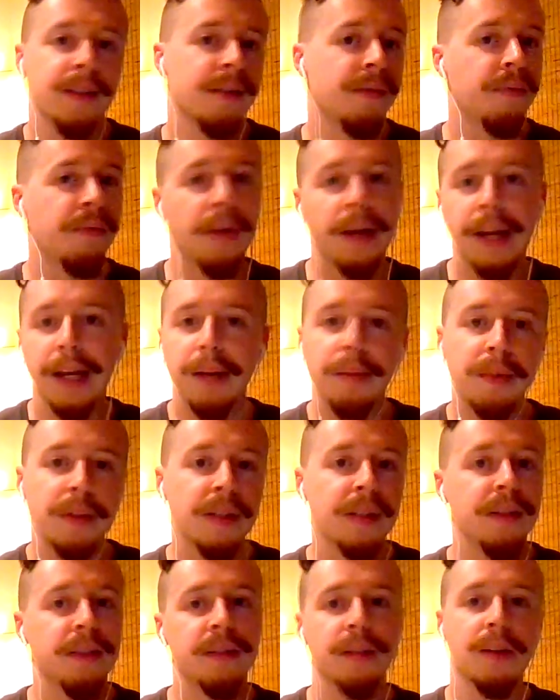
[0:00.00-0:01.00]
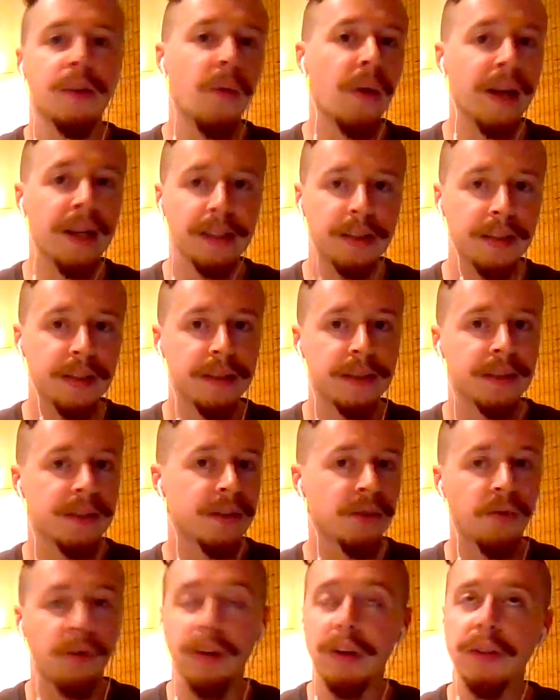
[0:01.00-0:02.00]
family, acquaintances,
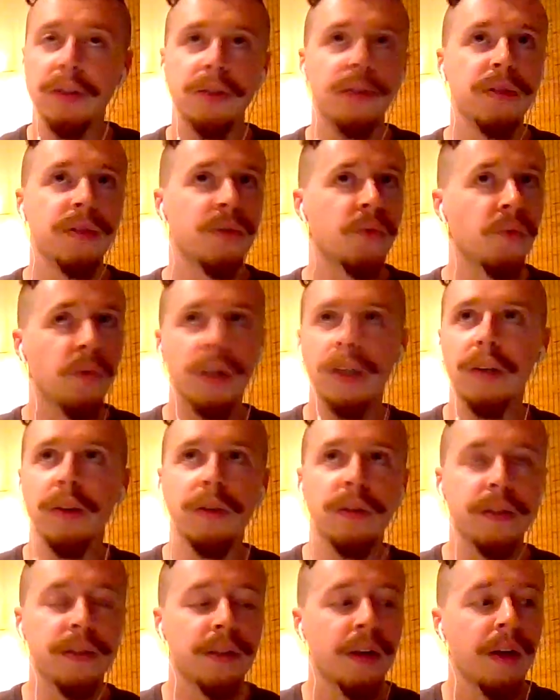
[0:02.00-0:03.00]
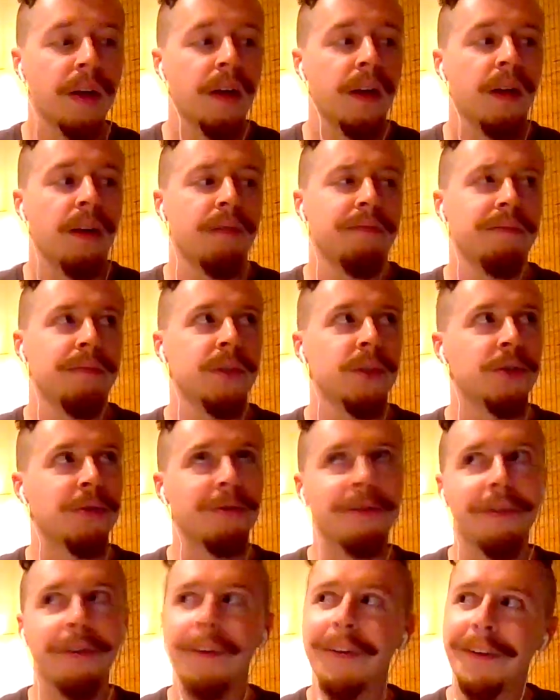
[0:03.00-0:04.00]
strangers, readers,
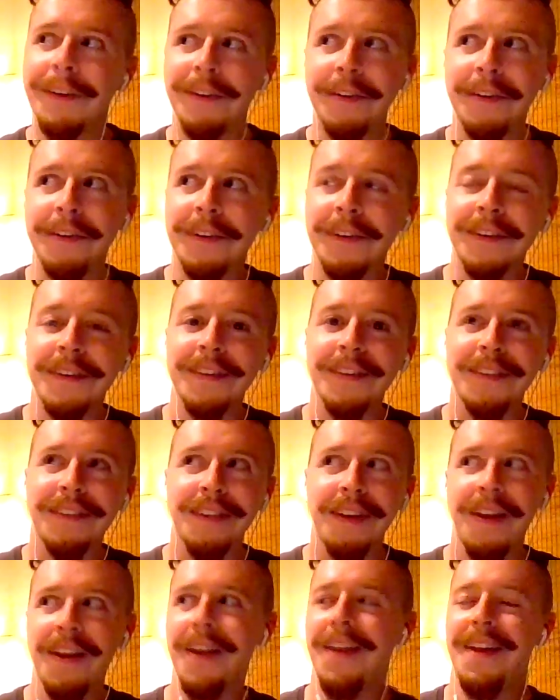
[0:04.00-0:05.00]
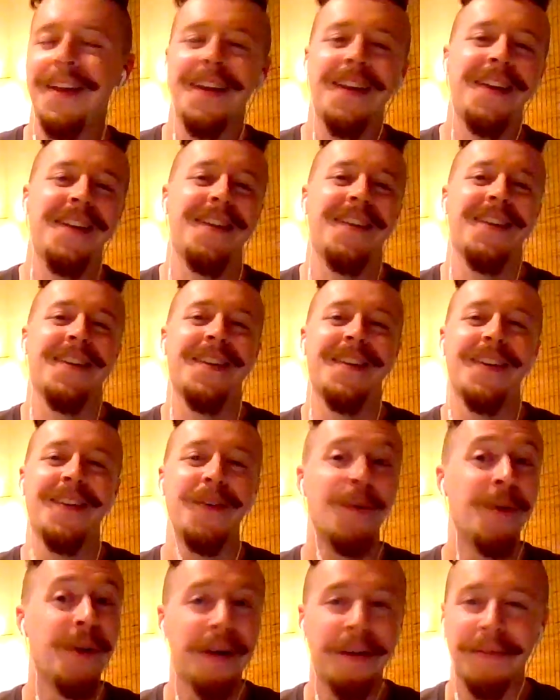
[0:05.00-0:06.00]
Sherdoggers,
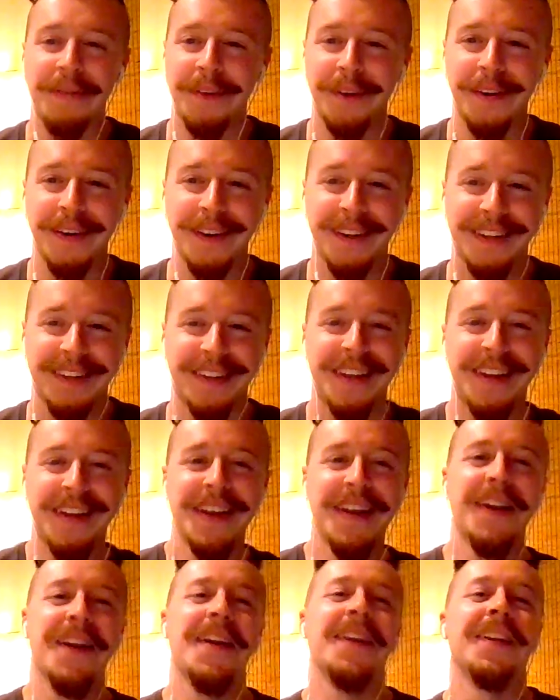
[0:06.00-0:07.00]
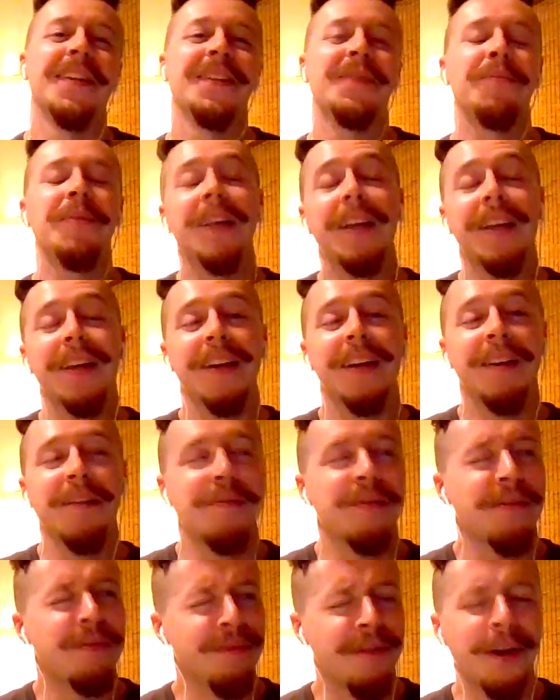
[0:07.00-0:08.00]
whoever. And speaking
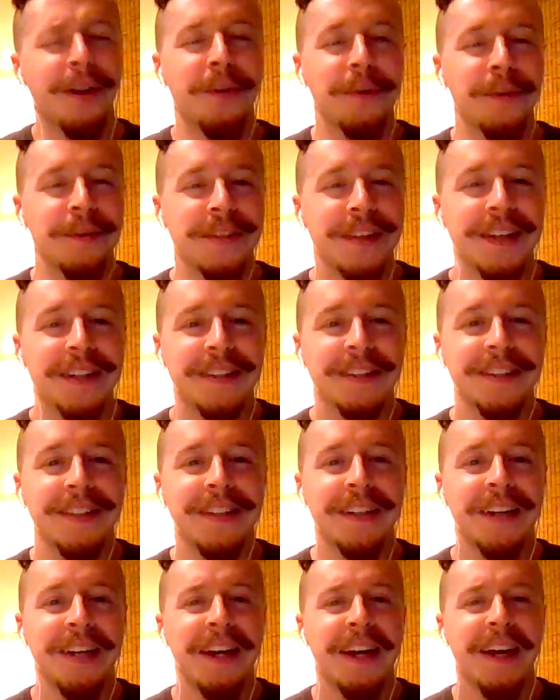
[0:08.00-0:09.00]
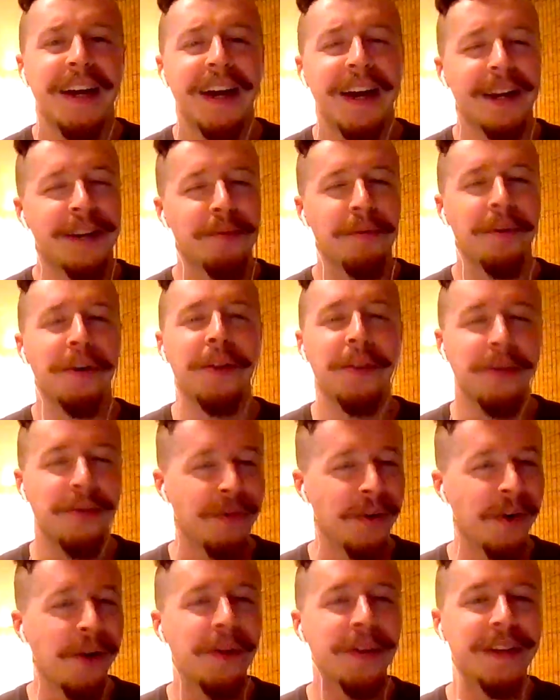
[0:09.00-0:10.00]
of followers, actually, I just want to
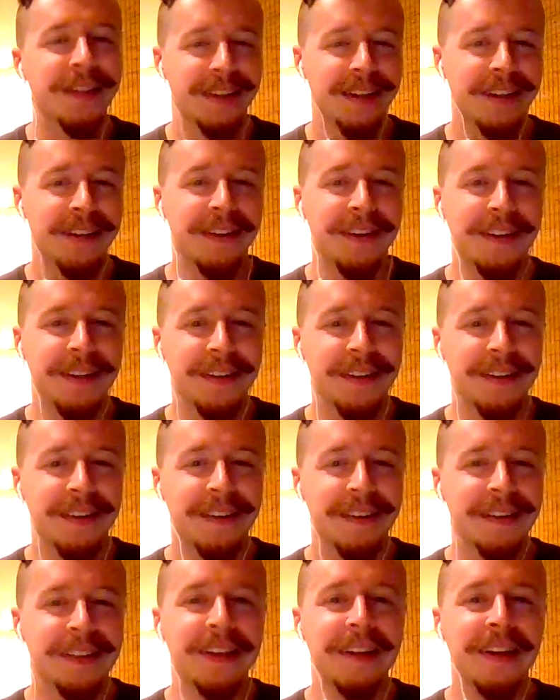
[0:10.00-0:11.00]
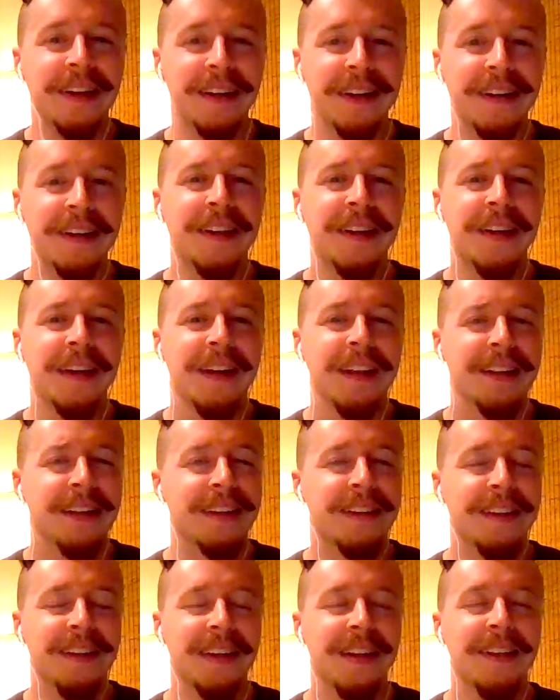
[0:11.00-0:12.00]
throw this out here at the end. I
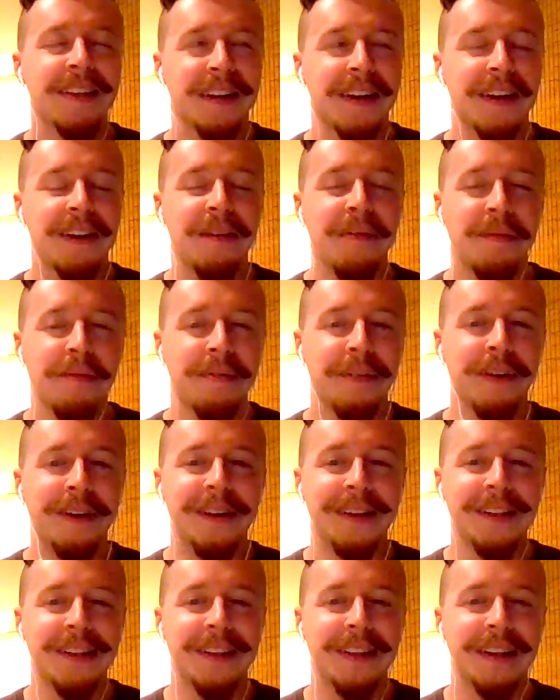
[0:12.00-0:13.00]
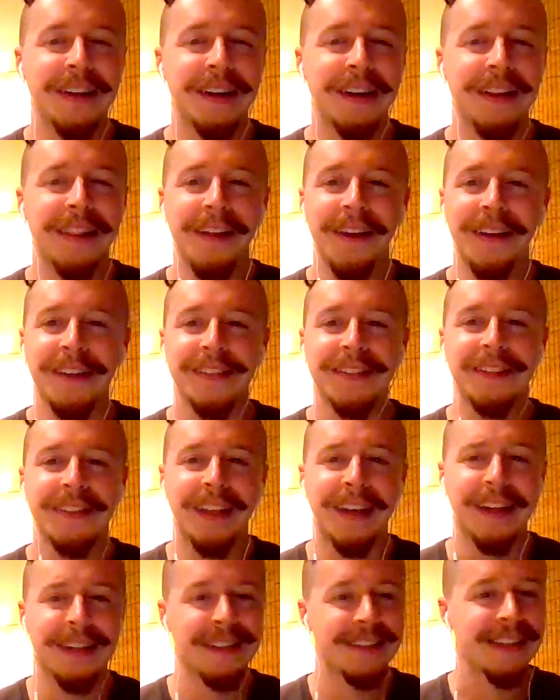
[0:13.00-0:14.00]
think it's kind of funny that I lost
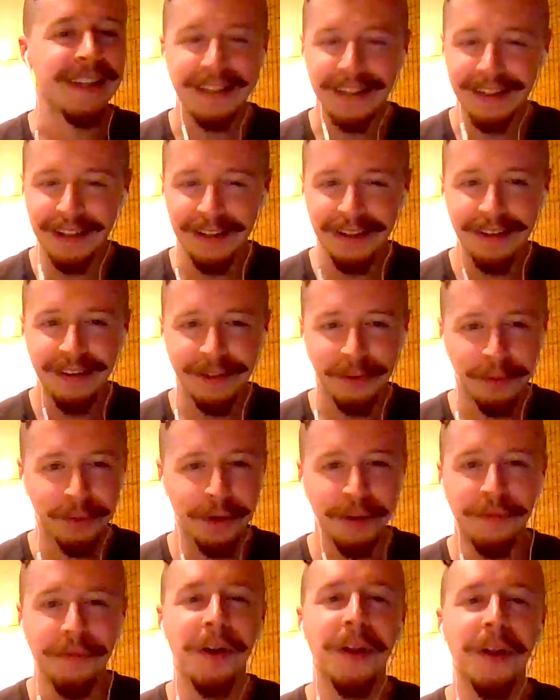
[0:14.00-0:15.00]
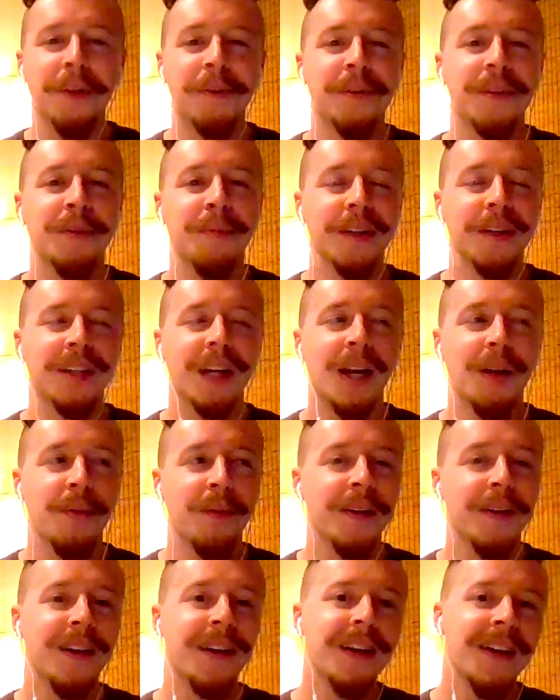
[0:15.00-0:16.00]
like 60 Twitter followers in my time
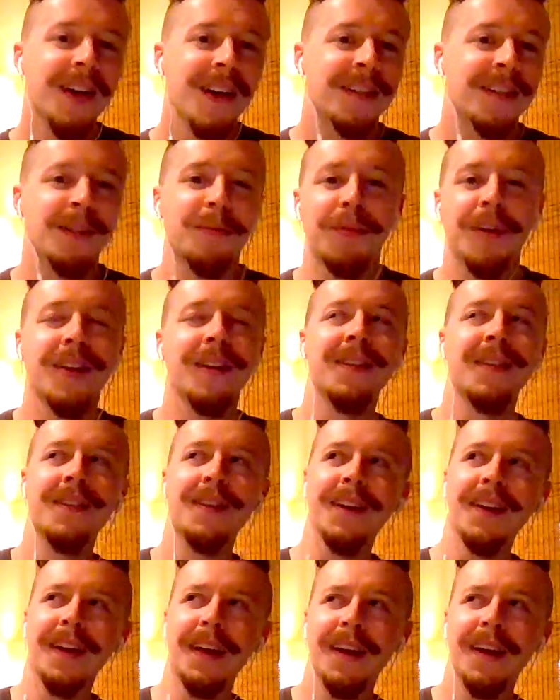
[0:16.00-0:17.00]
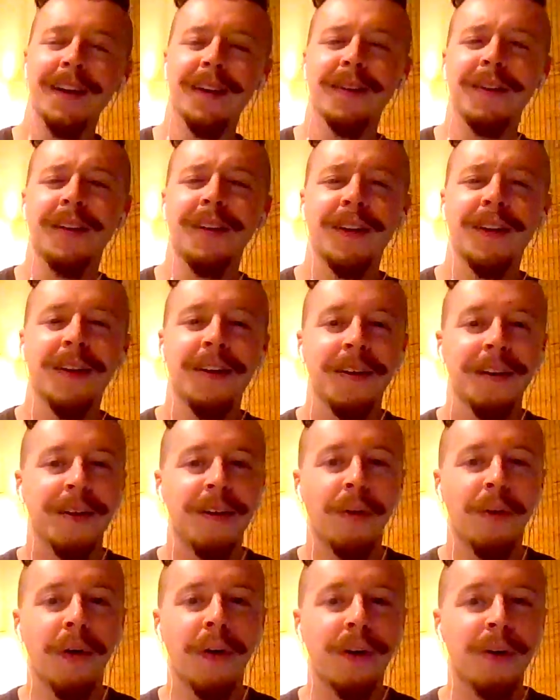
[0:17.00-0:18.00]
away, just because it's like, hey,
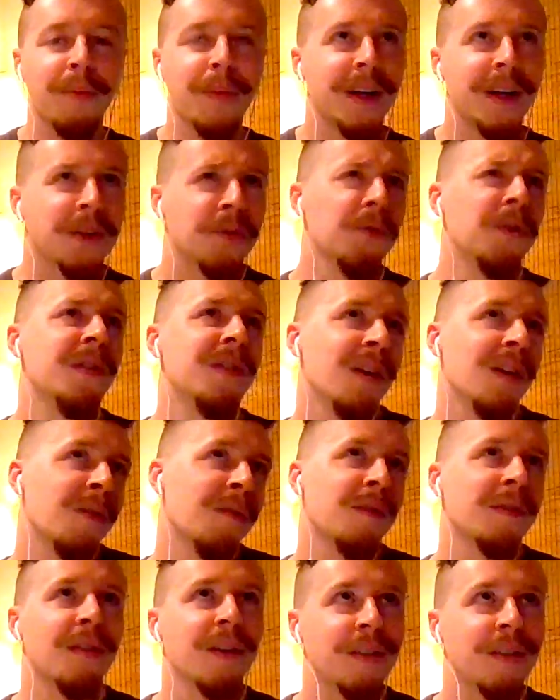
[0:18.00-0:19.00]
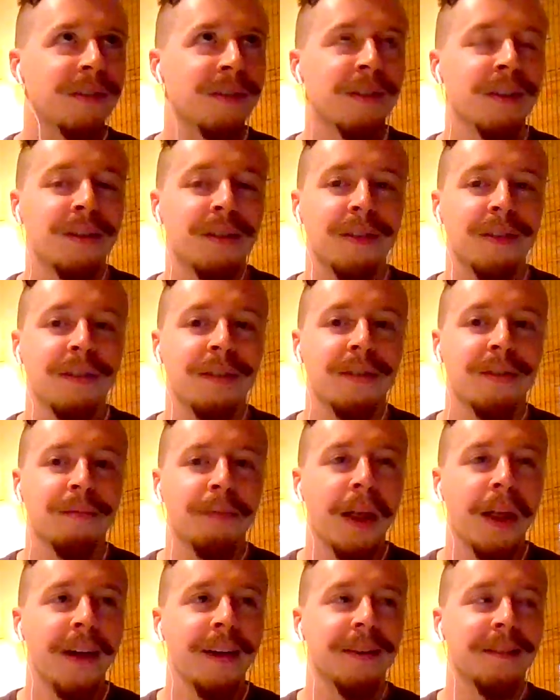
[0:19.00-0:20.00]
why don't my tweets average like 60
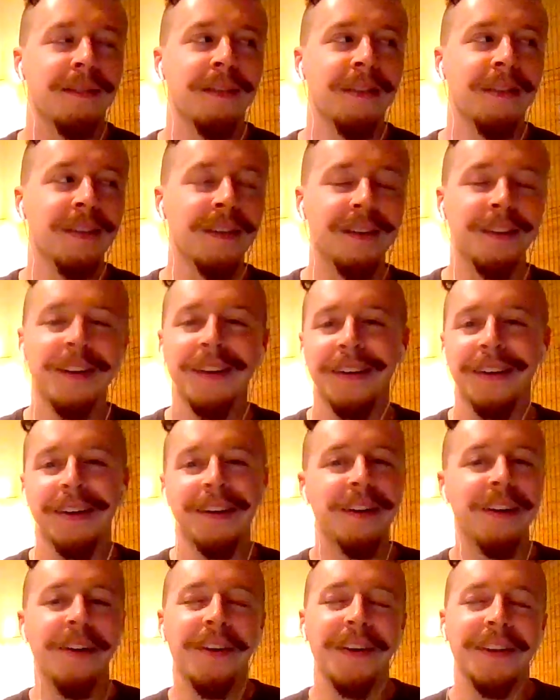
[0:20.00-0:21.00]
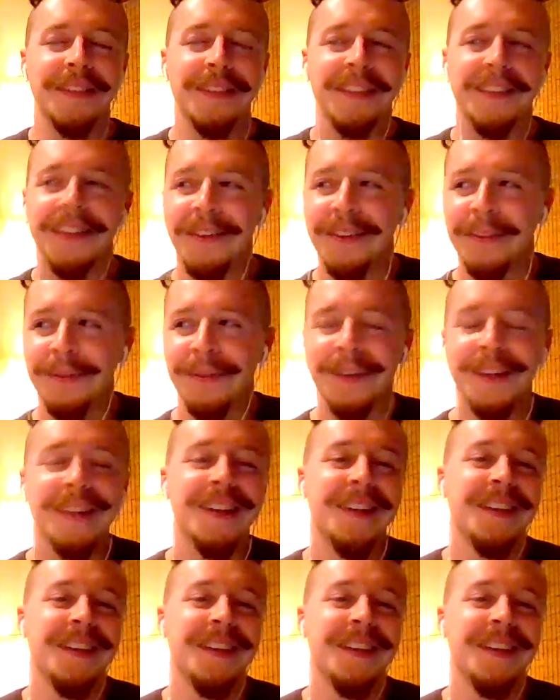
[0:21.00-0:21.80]
likes then? I don't know, I just thought that was funny.